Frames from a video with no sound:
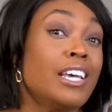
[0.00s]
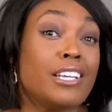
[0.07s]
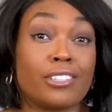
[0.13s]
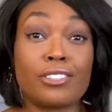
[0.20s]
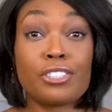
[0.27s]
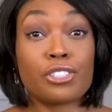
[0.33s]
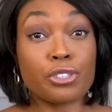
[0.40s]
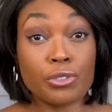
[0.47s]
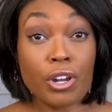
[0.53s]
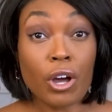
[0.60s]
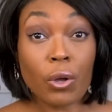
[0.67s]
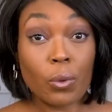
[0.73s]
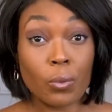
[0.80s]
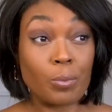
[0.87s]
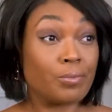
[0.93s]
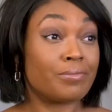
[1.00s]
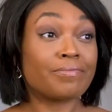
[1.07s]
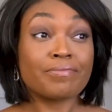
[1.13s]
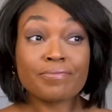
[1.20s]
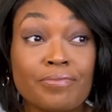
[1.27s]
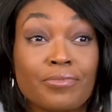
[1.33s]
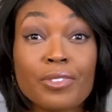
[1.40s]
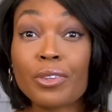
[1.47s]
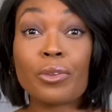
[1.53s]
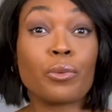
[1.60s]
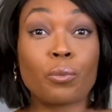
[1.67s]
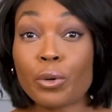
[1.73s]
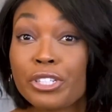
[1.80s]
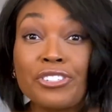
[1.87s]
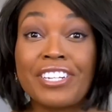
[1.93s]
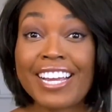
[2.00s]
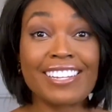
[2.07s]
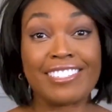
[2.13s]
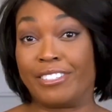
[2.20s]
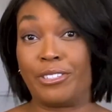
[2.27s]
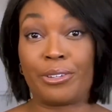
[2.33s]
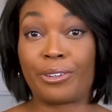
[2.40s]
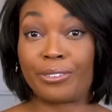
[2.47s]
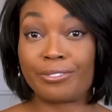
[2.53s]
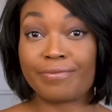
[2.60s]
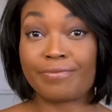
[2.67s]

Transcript: so that you know what you're dancing to.